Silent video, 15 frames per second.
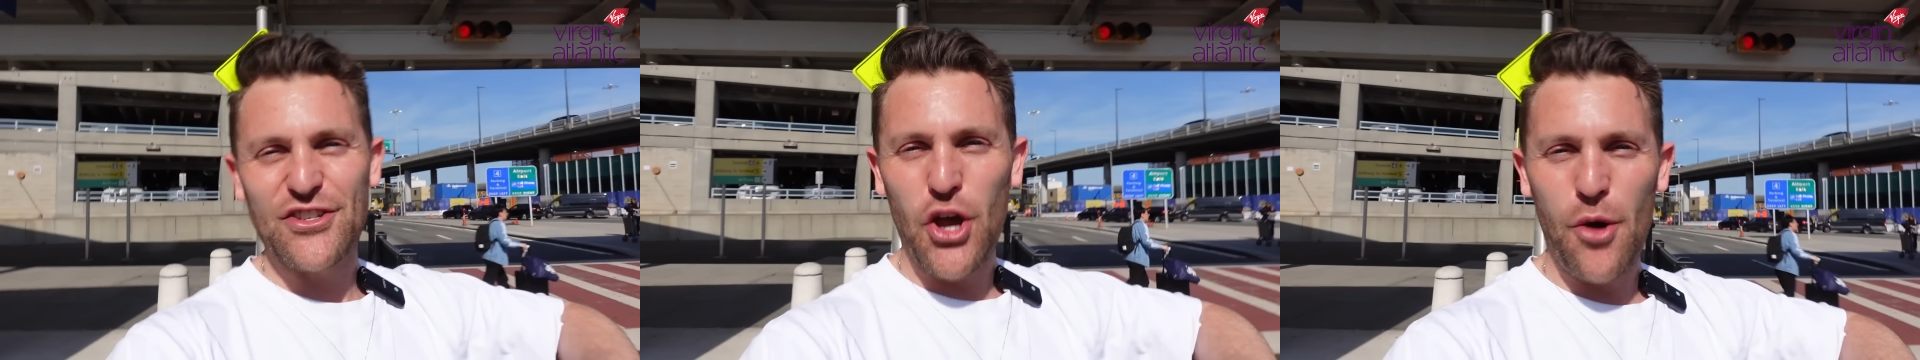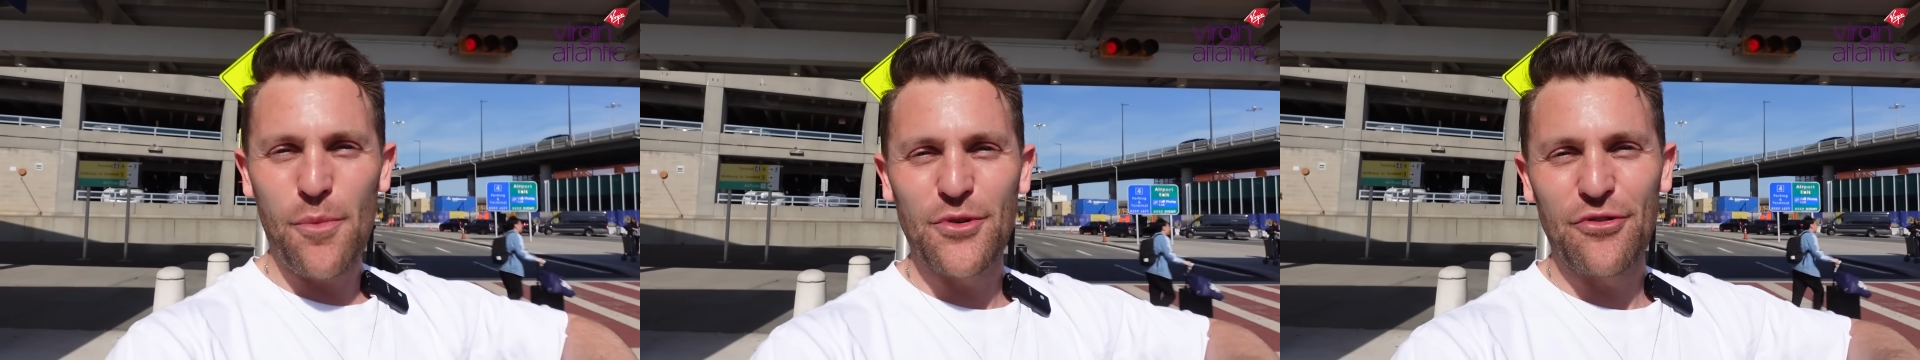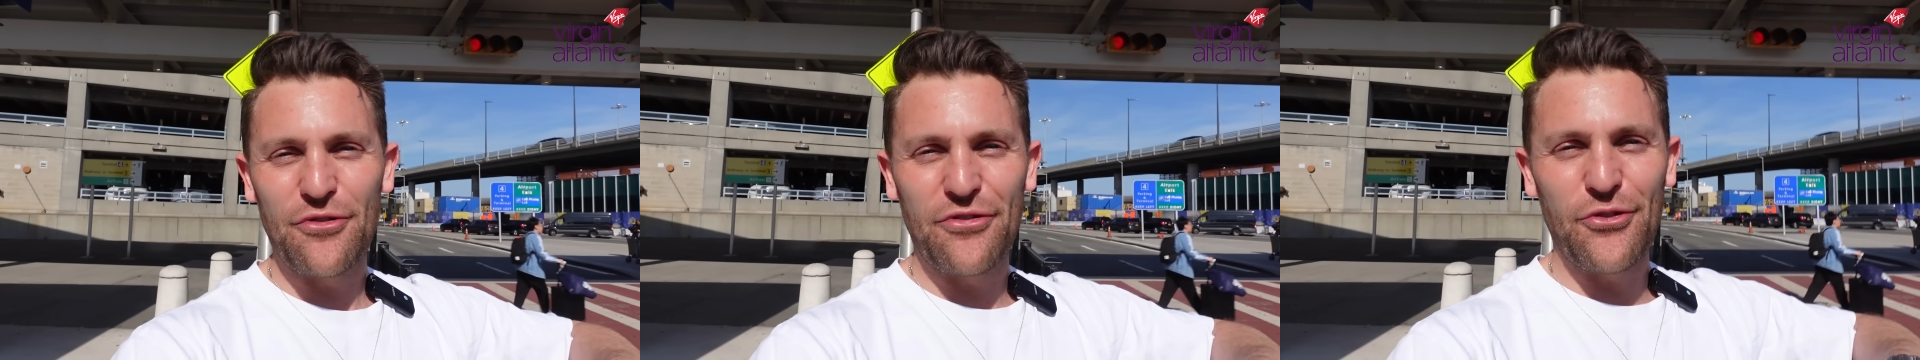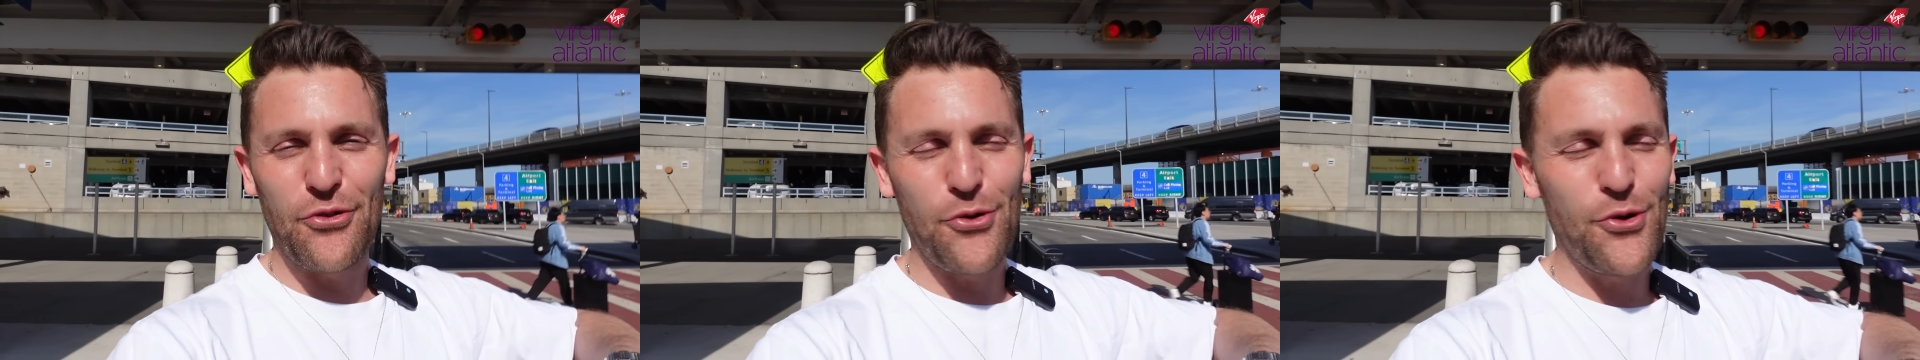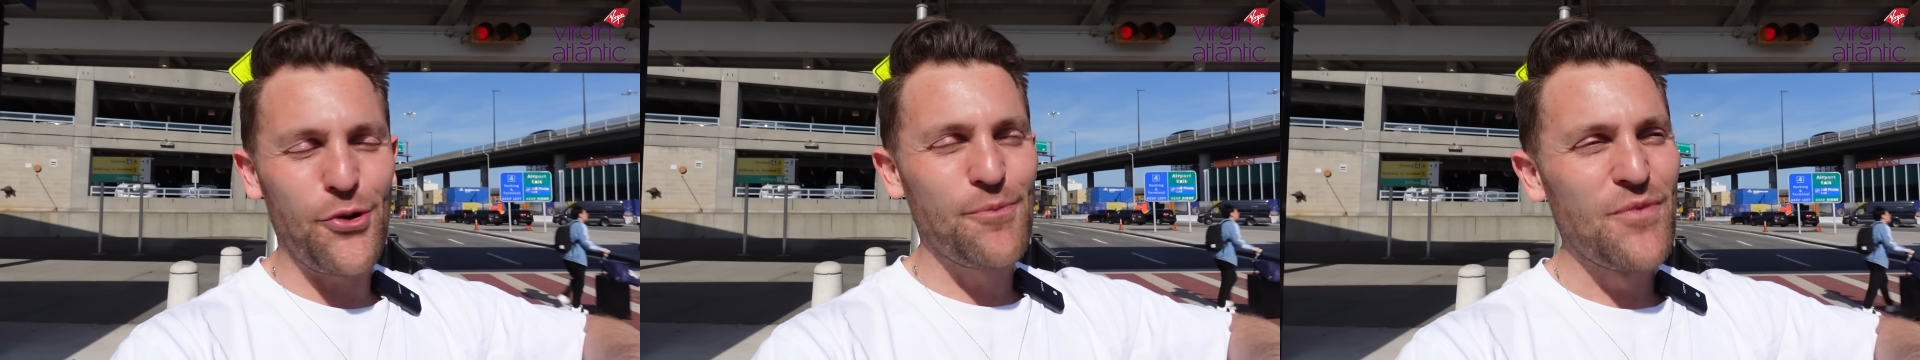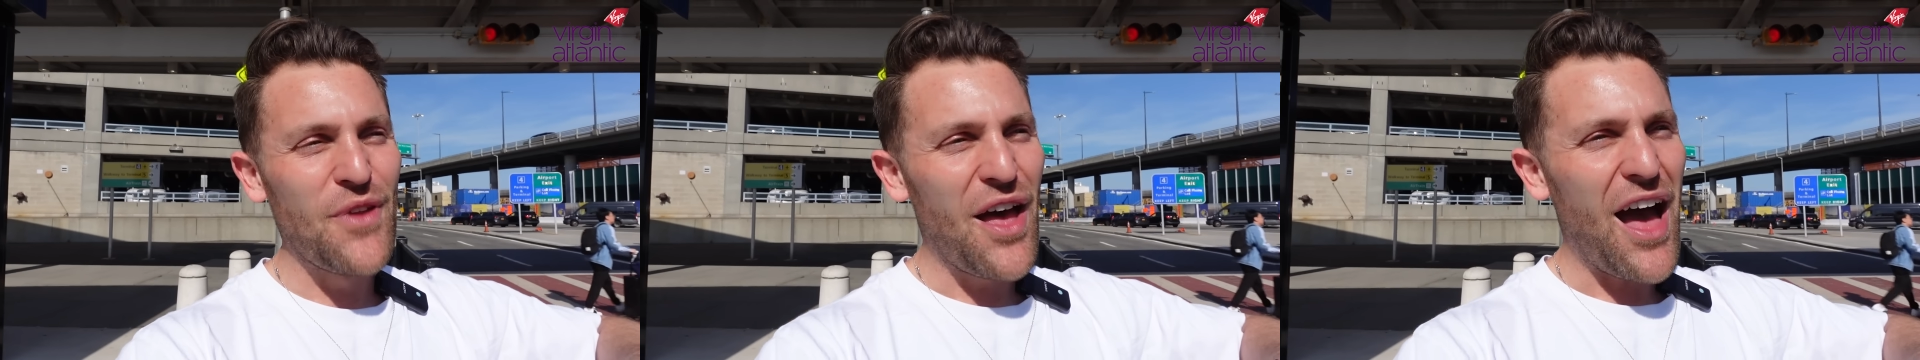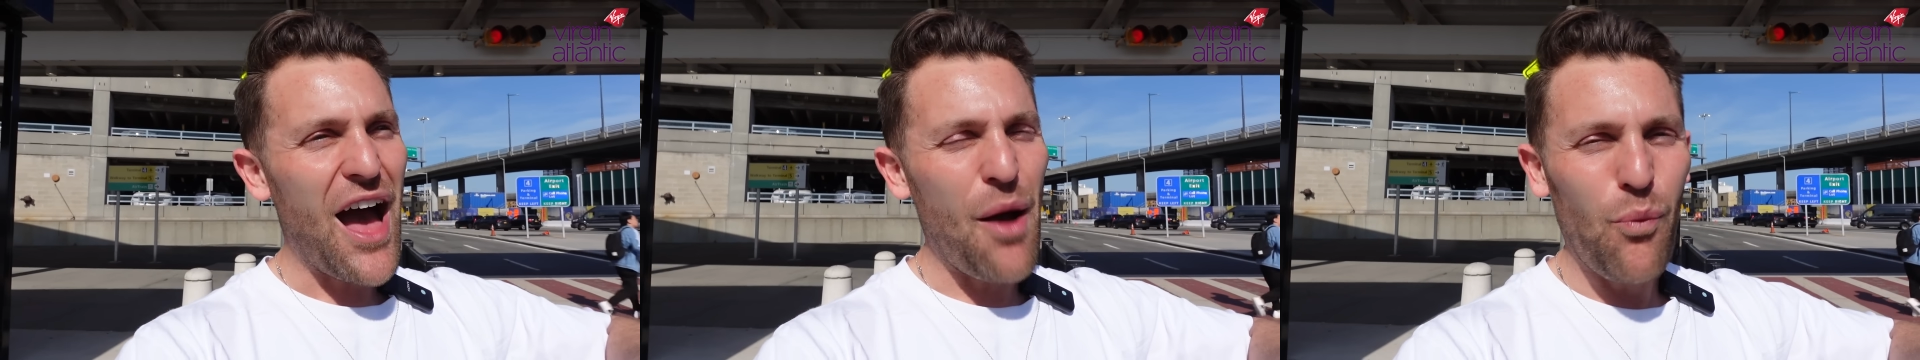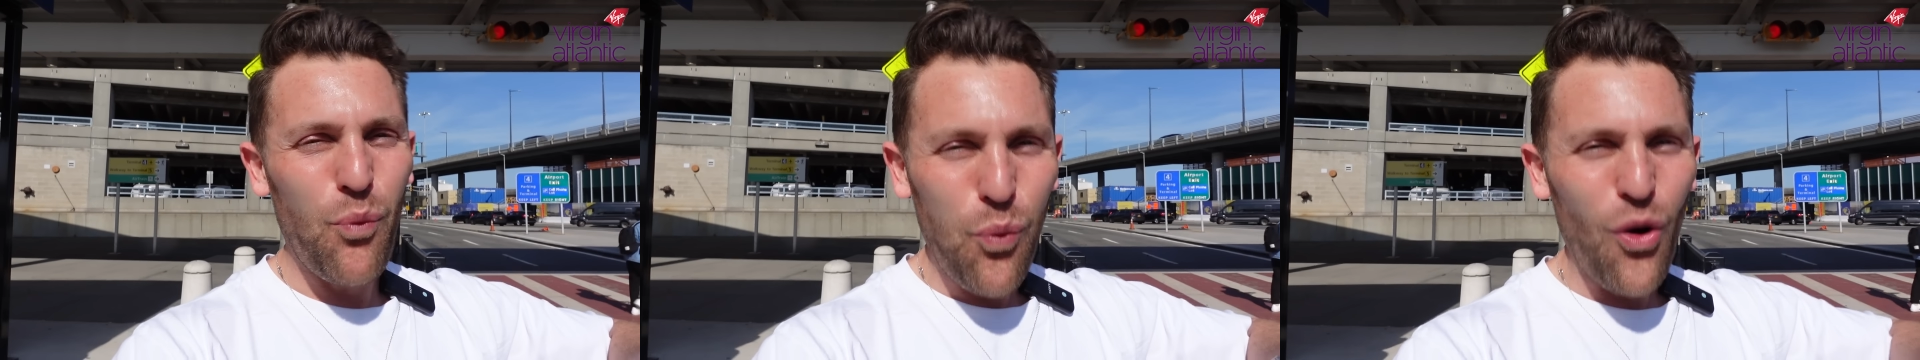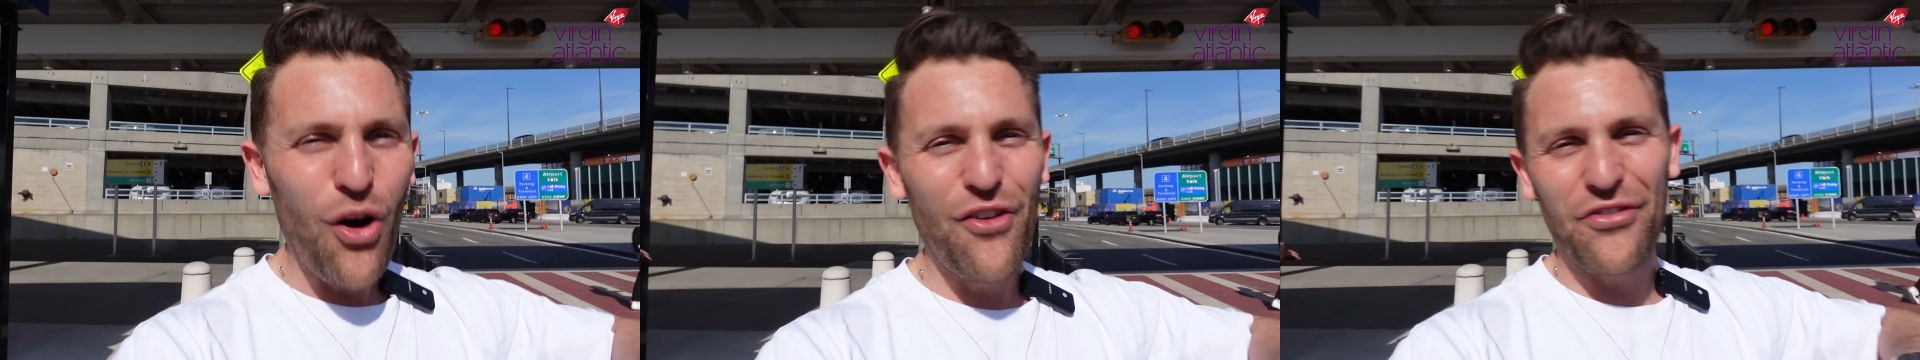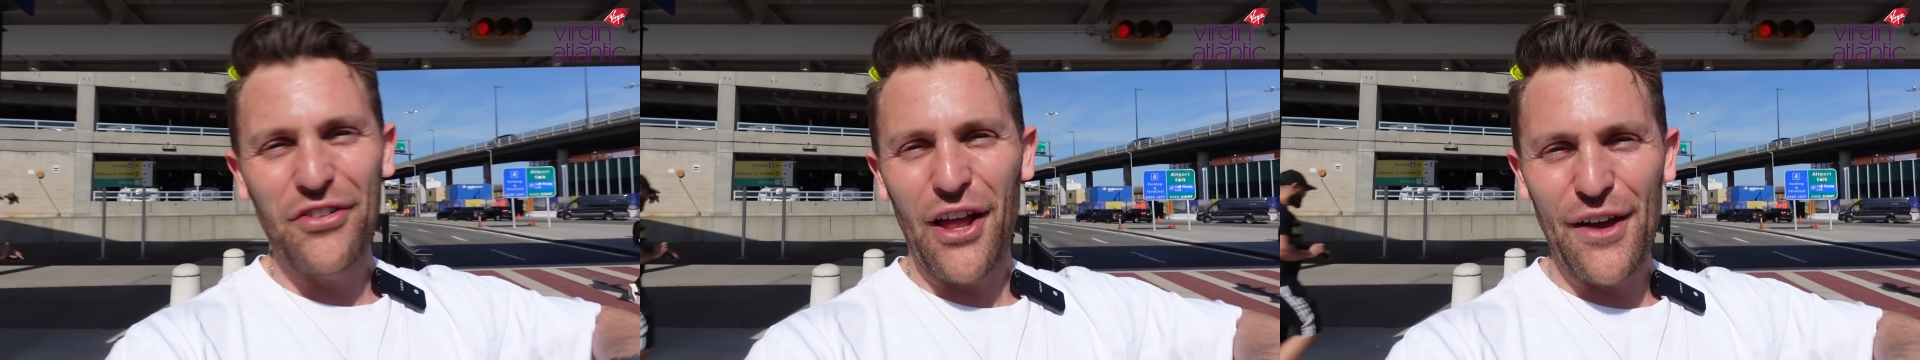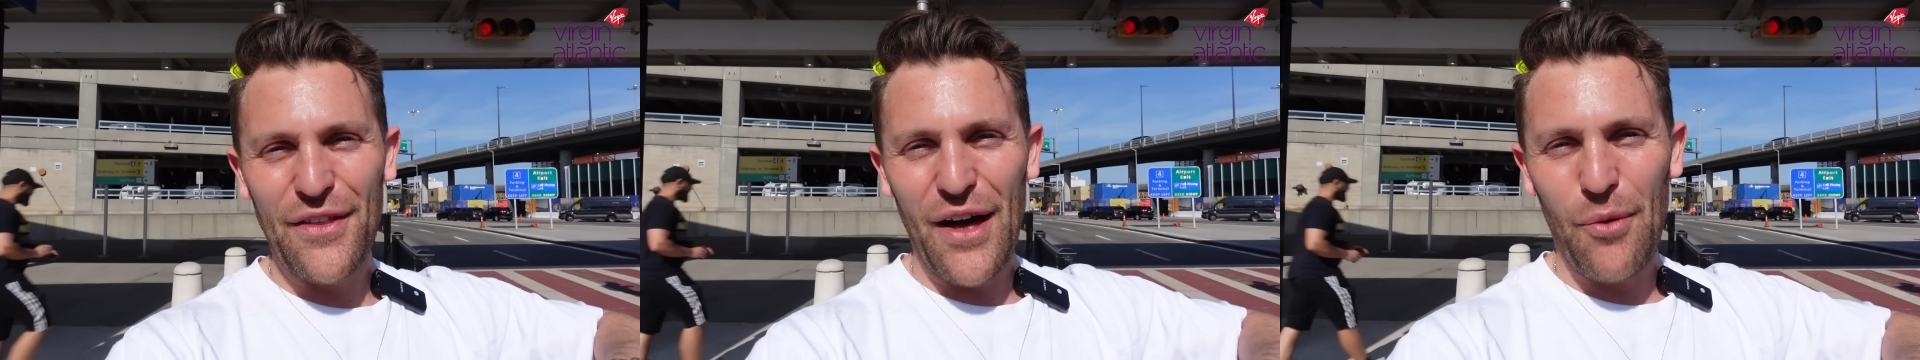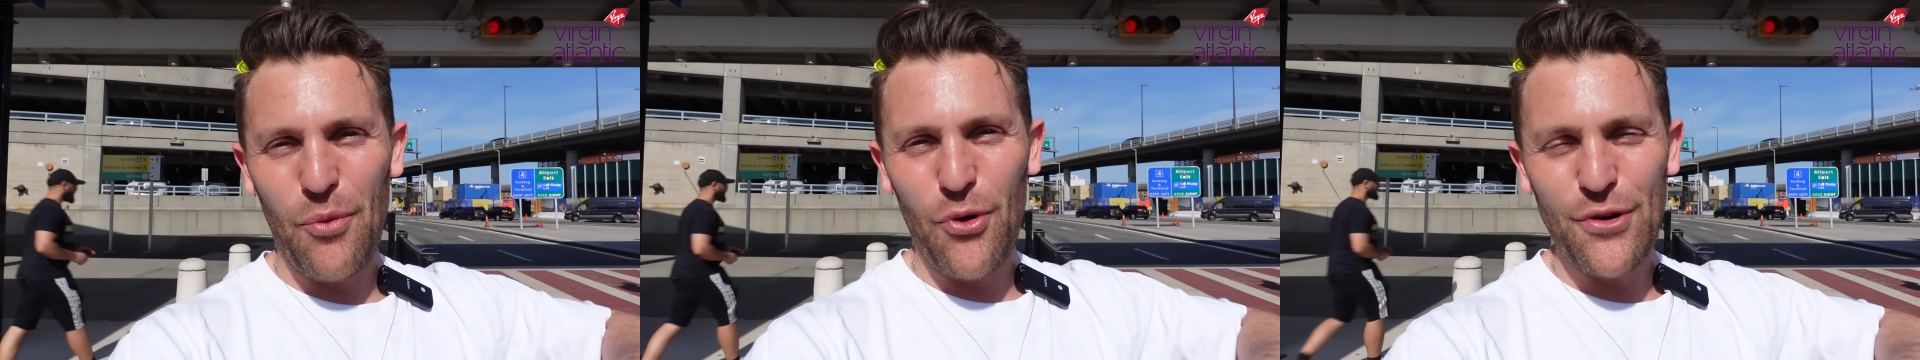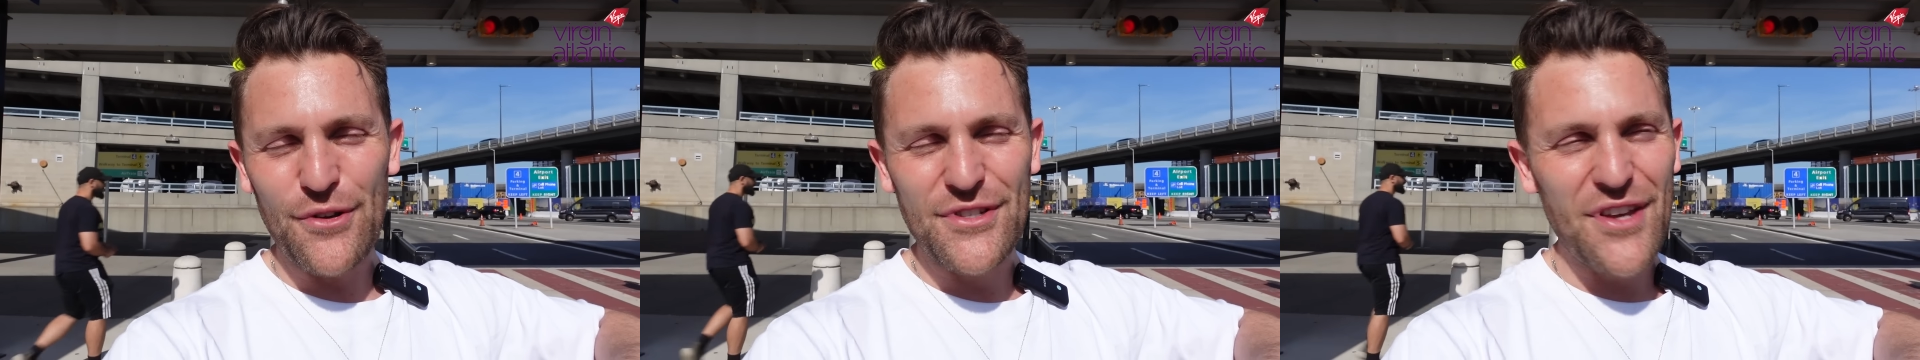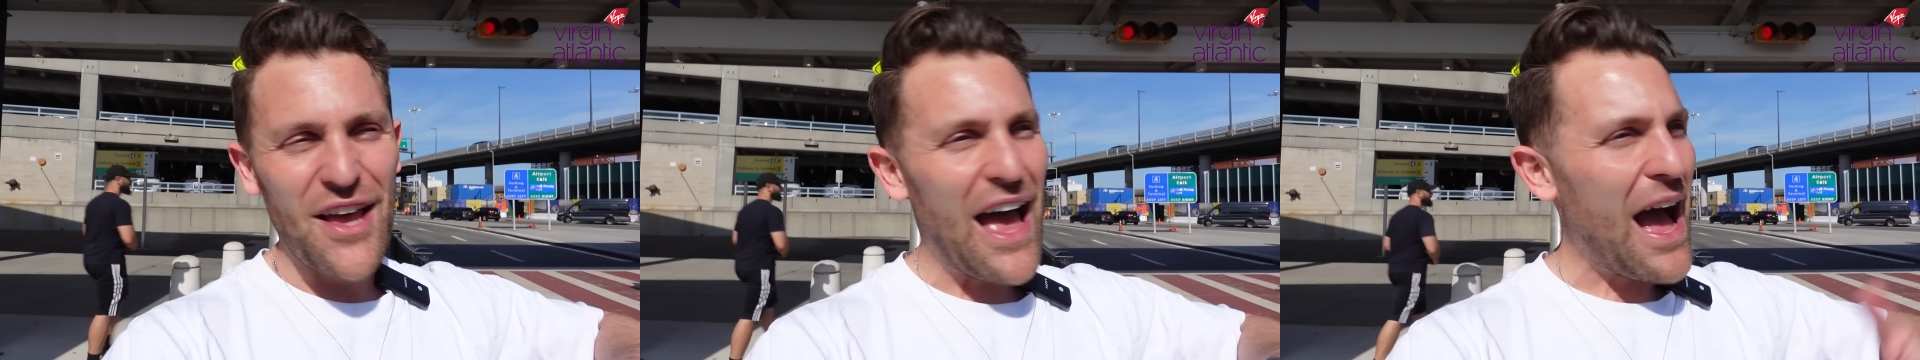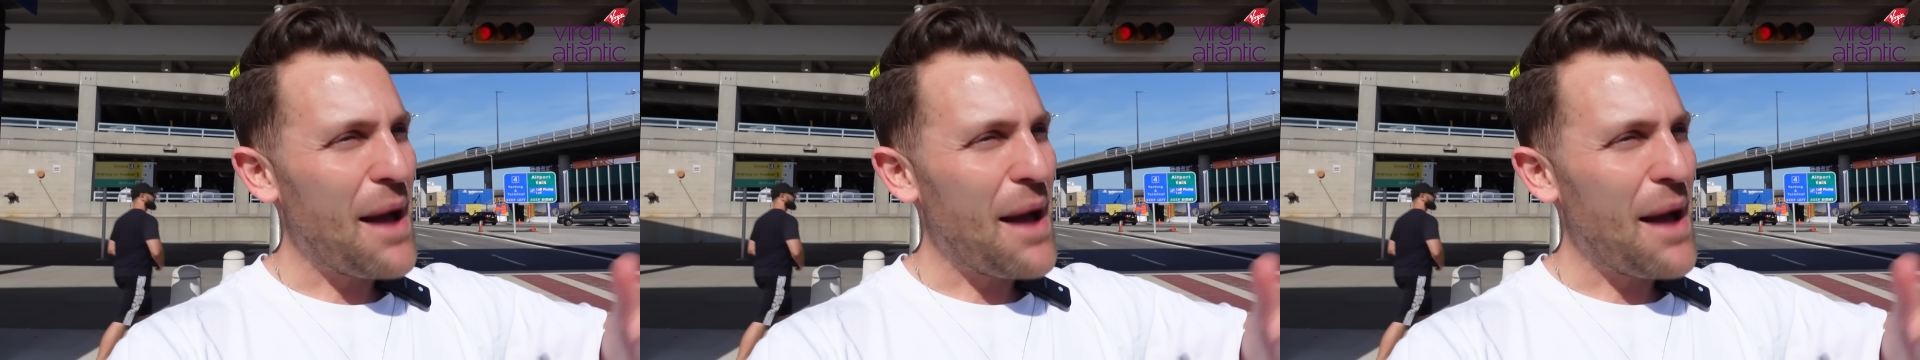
Terminal 4, and what a flight that was.